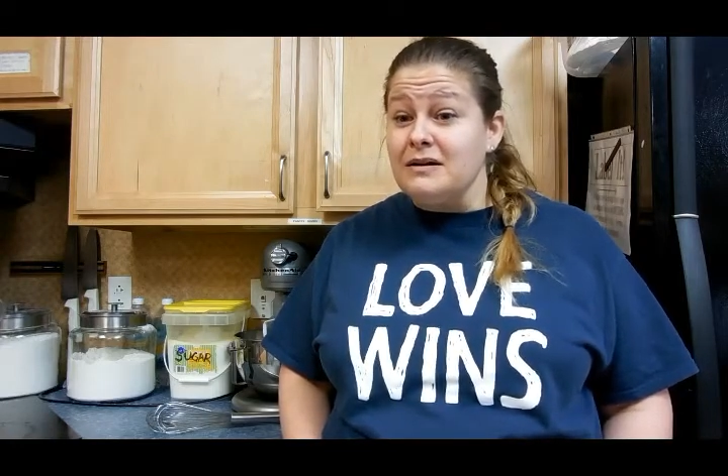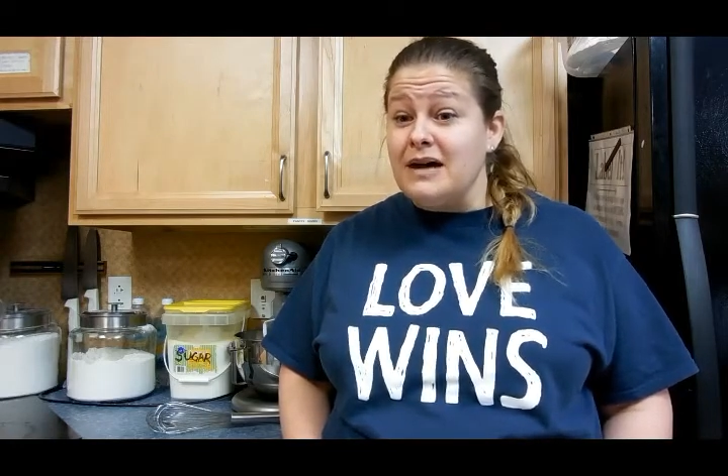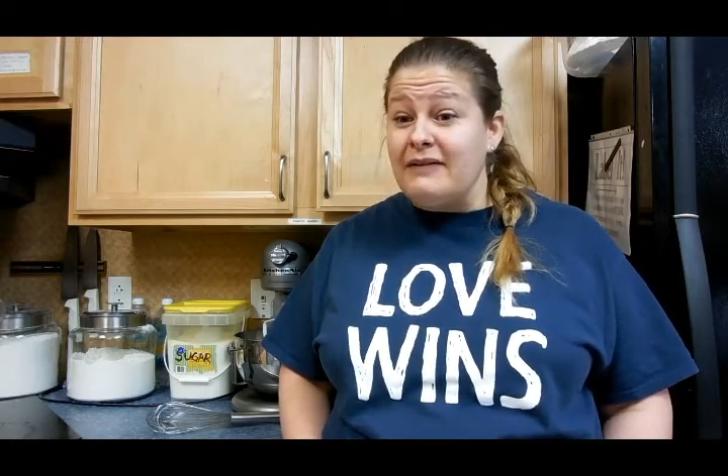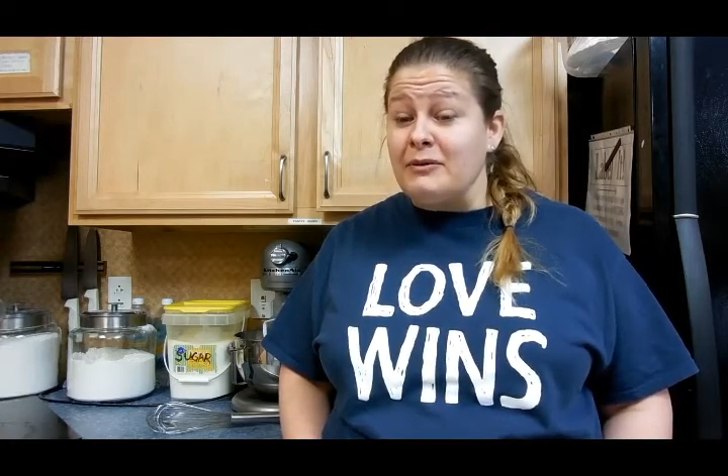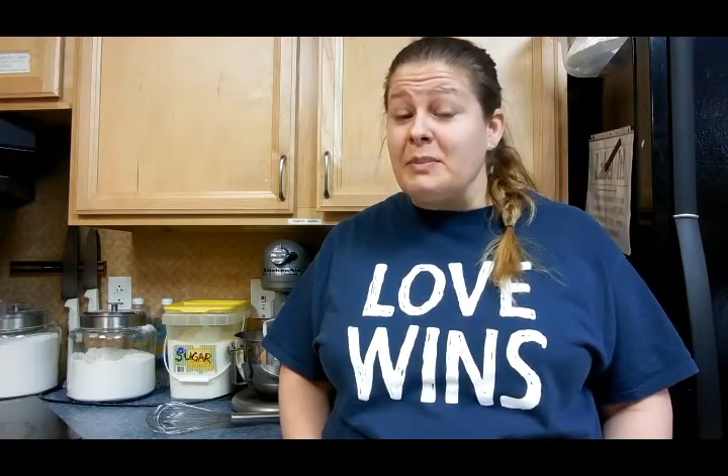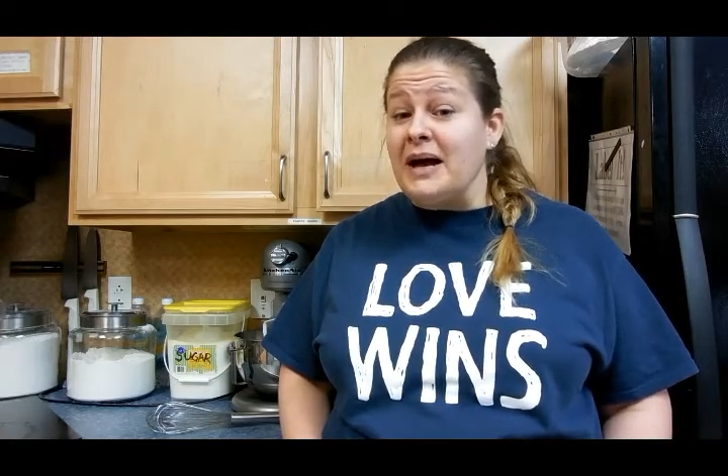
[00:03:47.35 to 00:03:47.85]

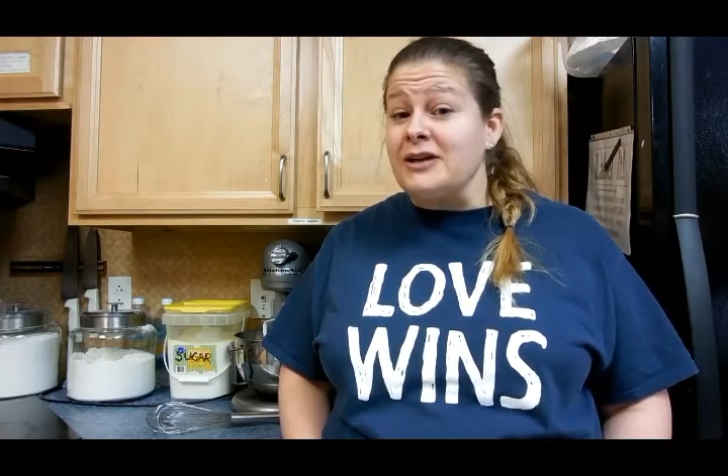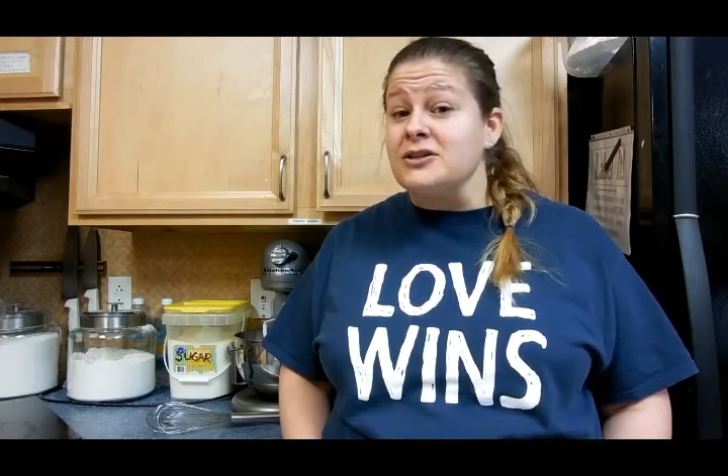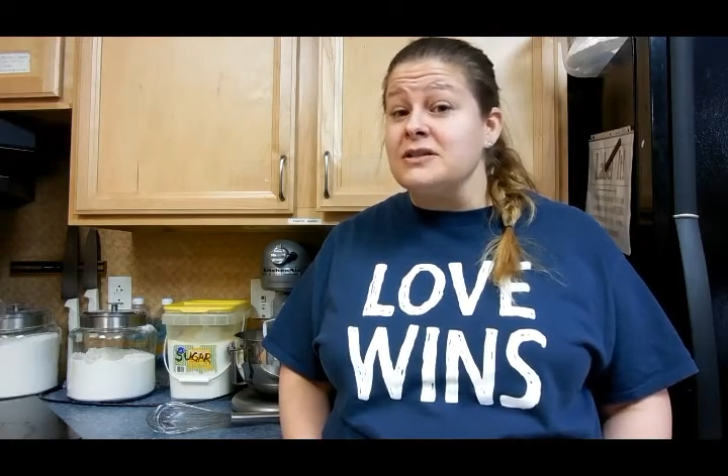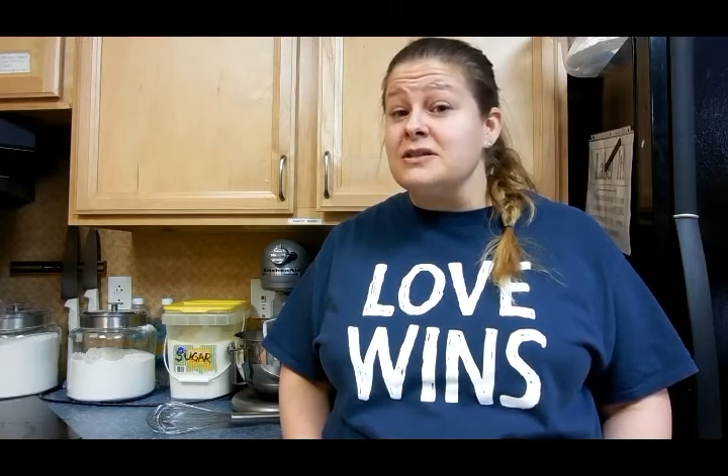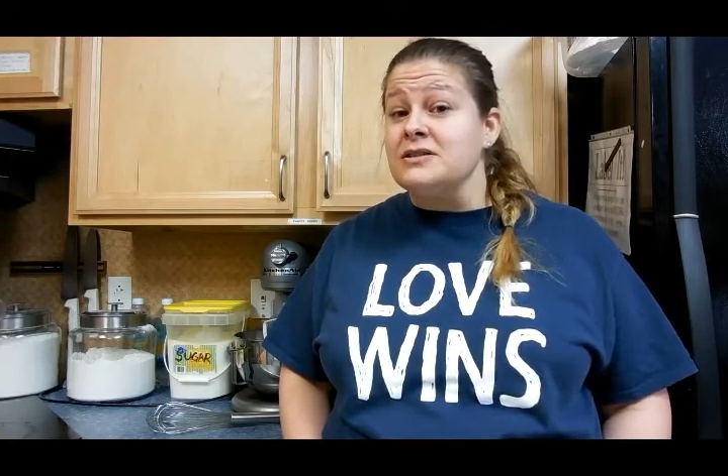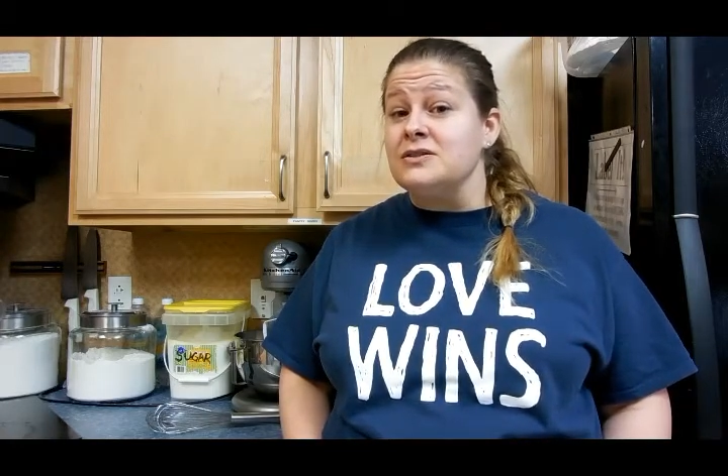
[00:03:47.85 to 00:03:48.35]
have a
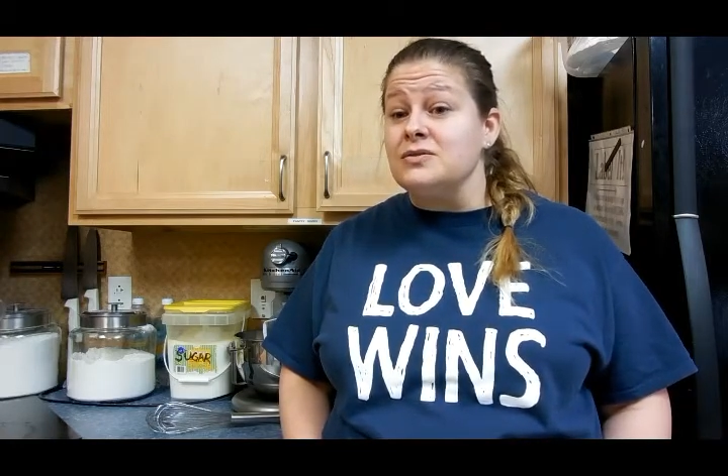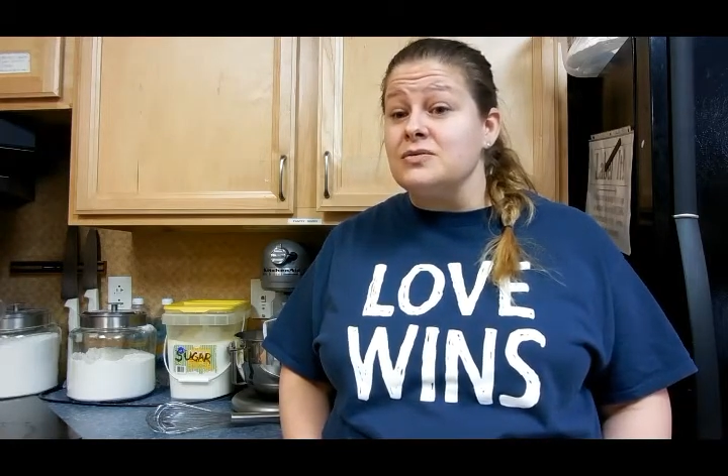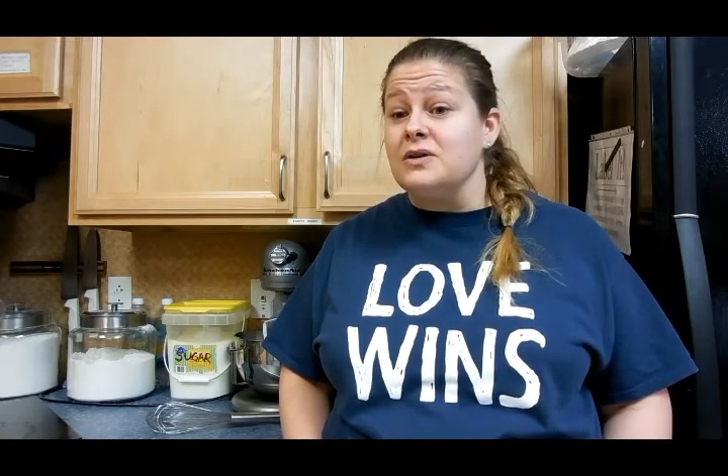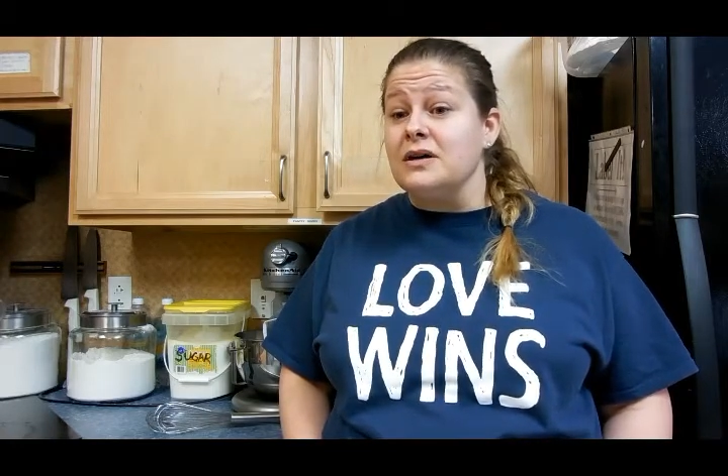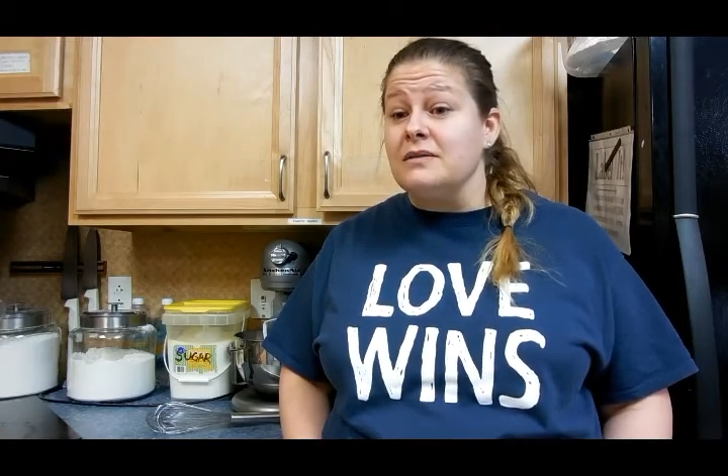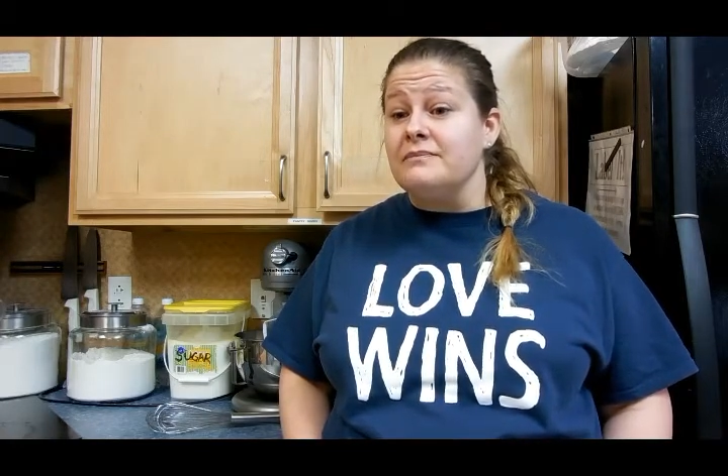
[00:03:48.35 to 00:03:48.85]
passion to